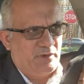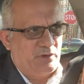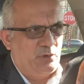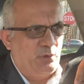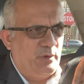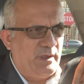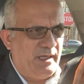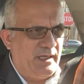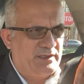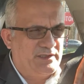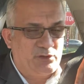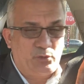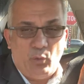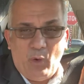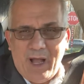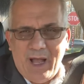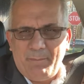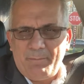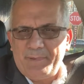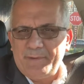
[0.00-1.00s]
to
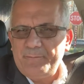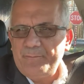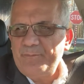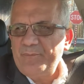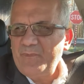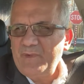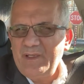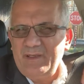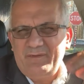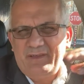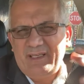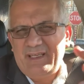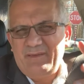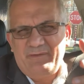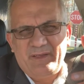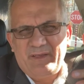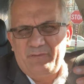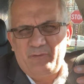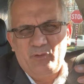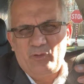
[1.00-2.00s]
swap,
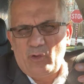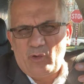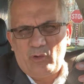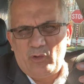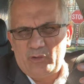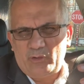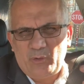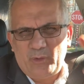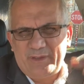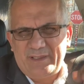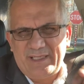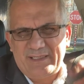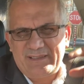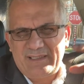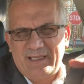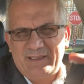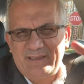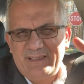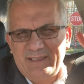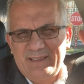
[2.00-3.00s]
even if you don't go to a
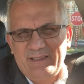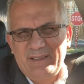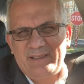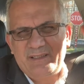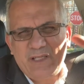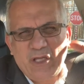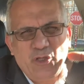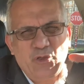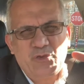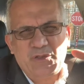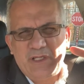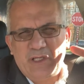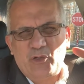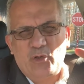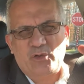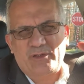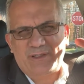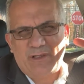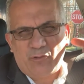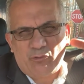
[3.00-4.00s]
Tesla, they usually
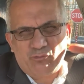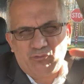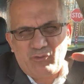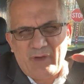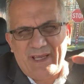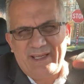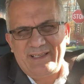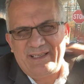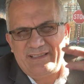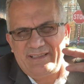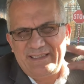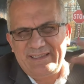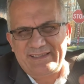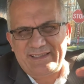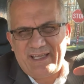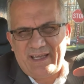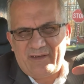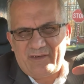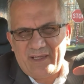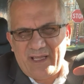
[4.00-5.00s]
cost around in this
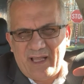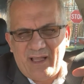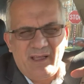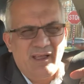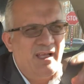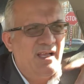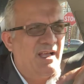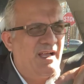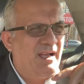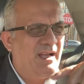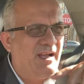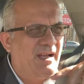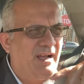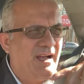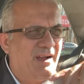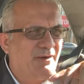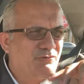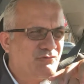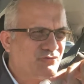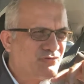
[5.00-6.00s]
area
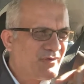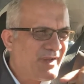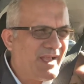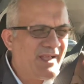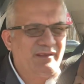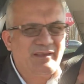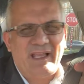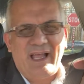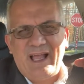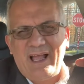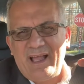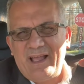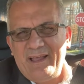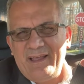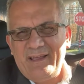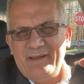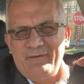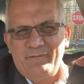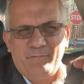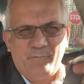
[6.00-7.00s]
around
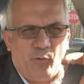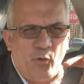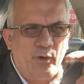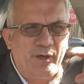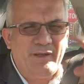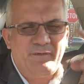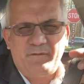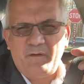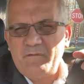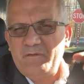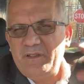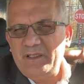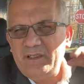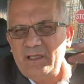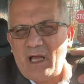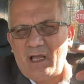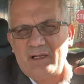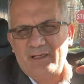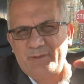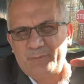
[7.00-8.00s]

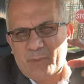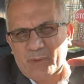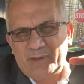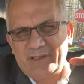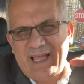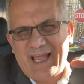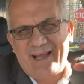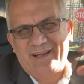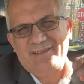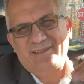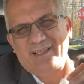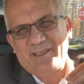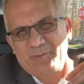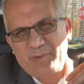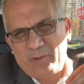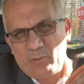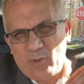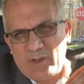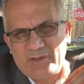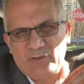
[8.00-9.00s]
$40-$50 per tire. It could
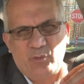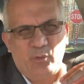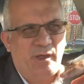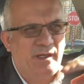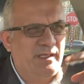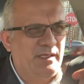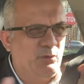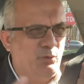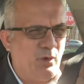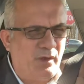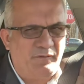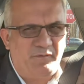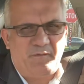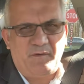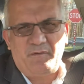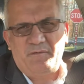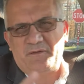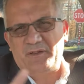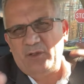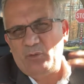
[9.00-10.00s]
be $120,
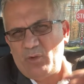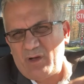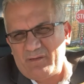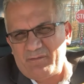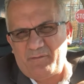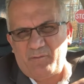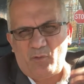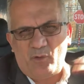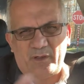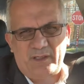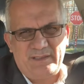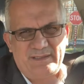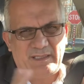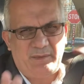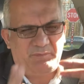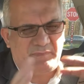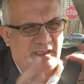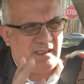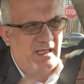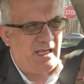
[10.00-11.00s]
$150, $140,
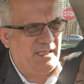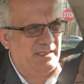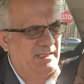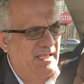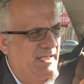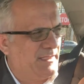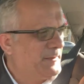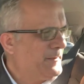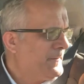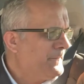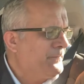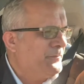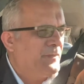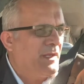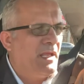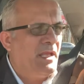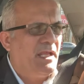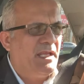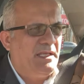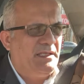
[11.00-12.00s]
something like that.
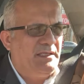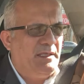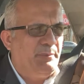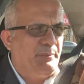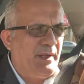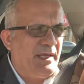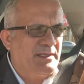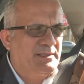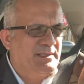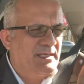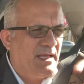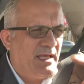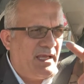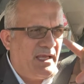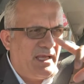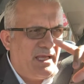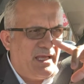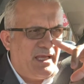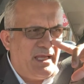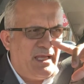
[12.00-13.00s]
It depends.
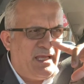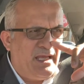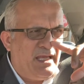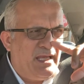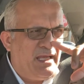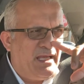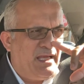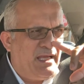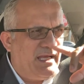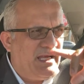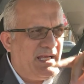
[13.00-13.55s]
Then